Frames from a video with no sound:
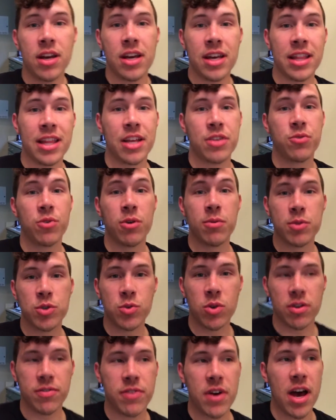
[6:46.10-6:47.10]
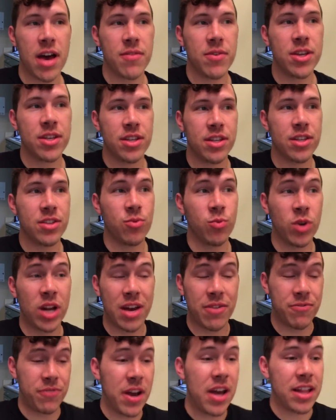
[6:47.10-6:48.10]
And that's Romans 12:5. And when
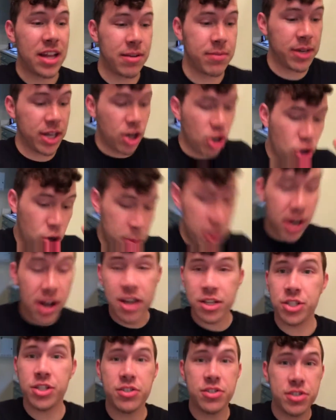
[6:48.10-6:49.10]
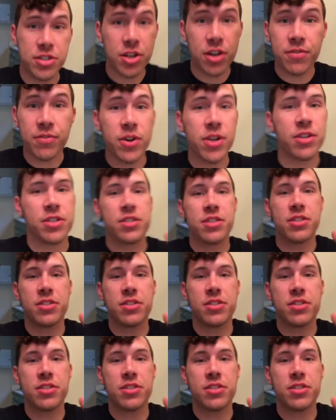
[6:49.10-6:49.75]
I found that, I'm like, oh my gosh, this is our verse.